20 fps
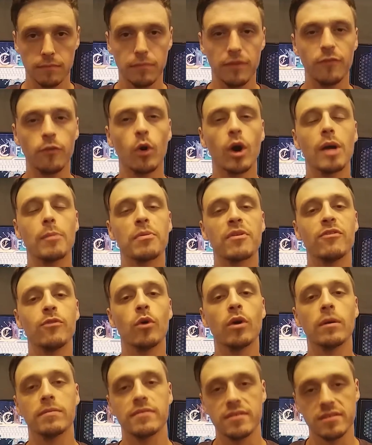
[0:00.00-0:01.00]
Before I
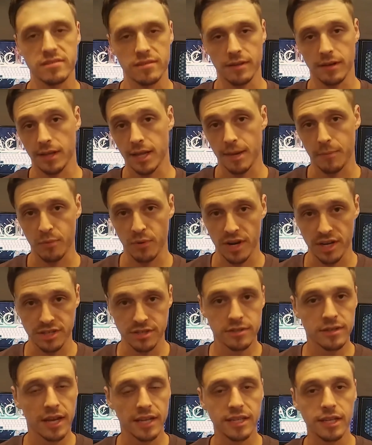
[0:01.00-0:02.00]
performed this little
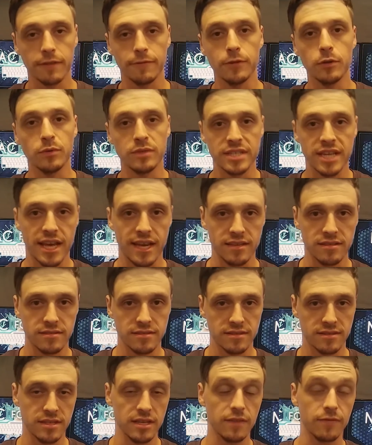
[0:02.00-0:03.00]
operation, I did a few
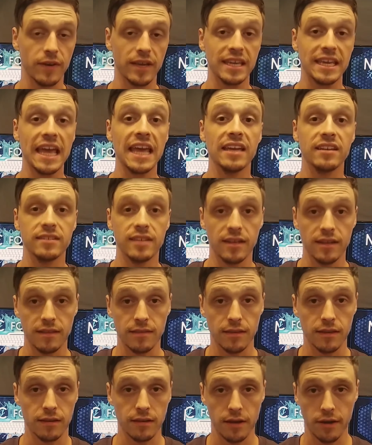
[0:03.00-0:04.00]
tests to see if I gained
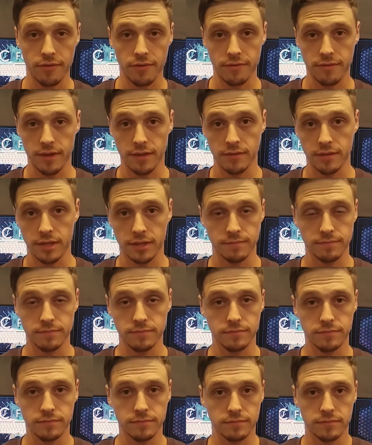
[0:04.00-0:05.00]
anything other than the
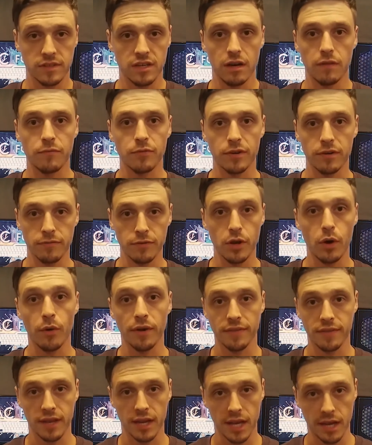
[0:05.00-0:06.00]
comfort of
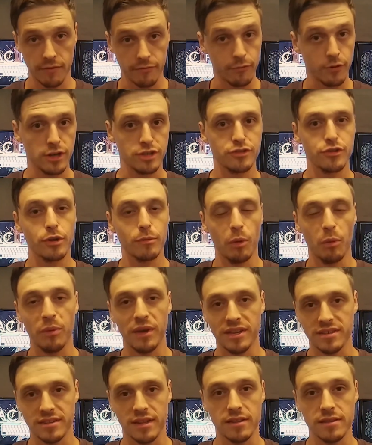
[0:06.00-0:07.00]
knowing that I have fresh thermal
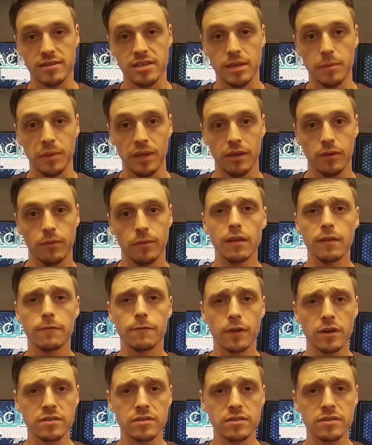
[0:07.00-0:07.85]
paste on the CPU.